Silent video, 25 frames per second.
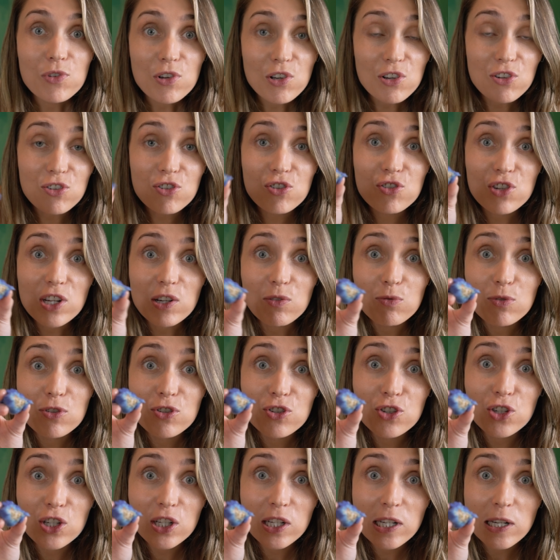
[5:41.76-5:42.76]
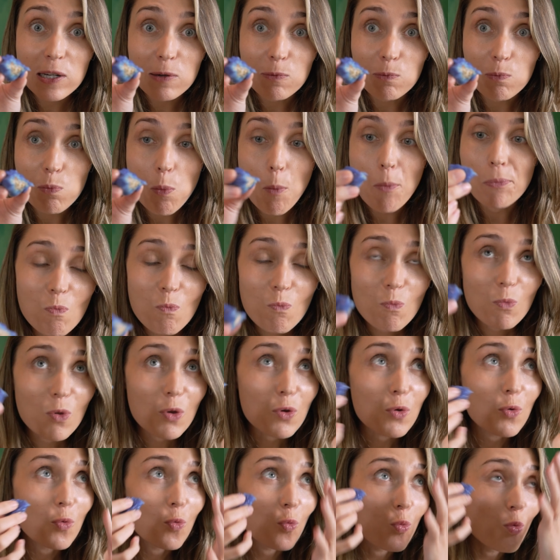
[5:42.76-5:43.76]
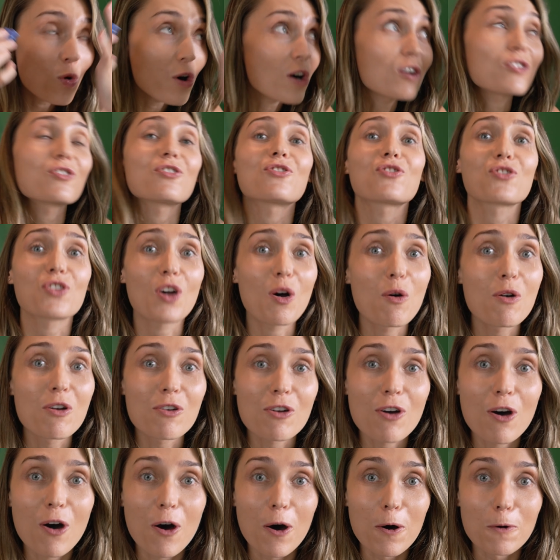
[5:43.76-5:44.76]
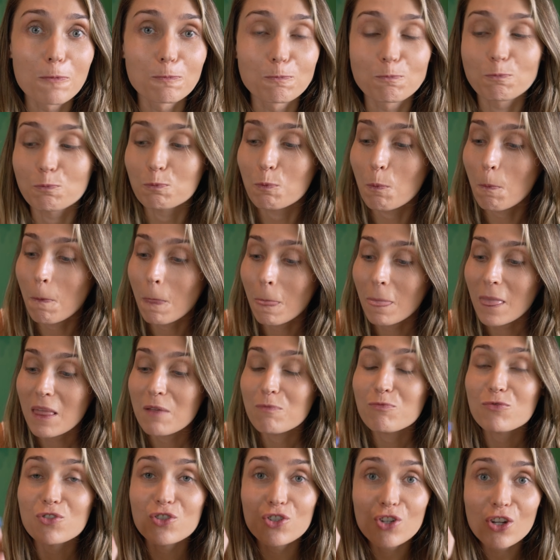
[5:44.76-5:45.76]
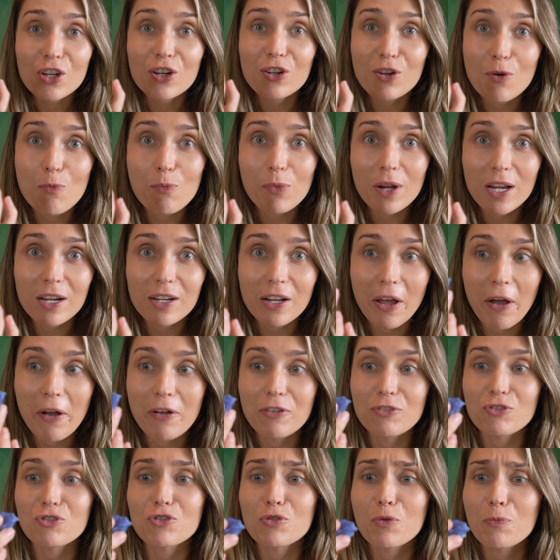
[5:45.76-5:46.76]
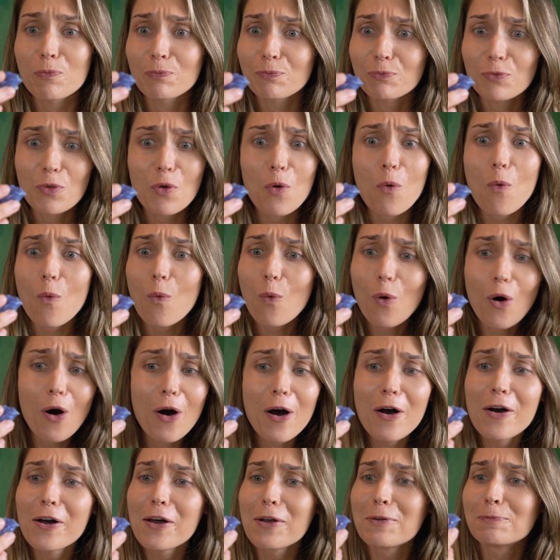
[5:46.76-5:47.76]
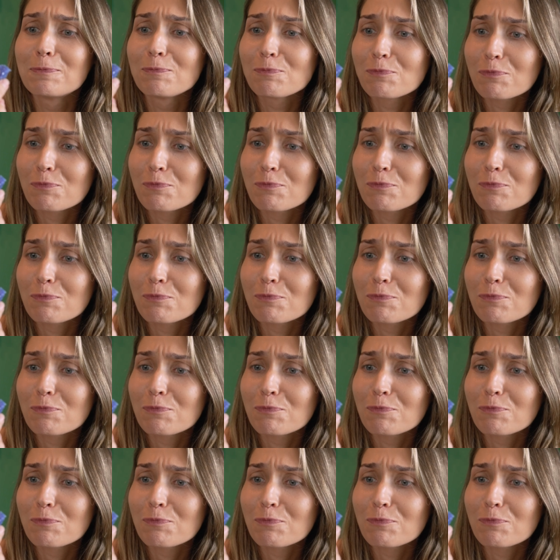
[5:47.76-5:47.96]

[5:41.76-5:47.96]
It's stuffed with chicken. What is going on? Chicken and peanuts. What?